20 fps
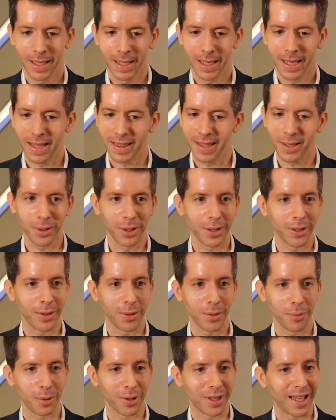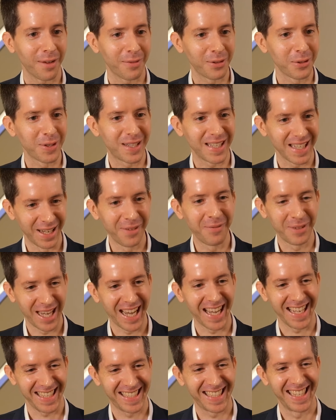I think we'll have to see,
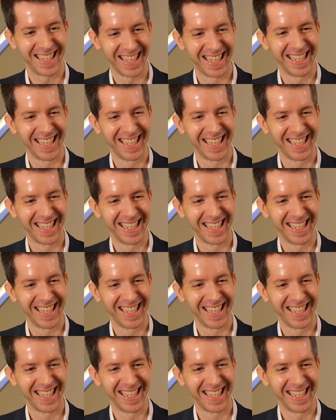yes.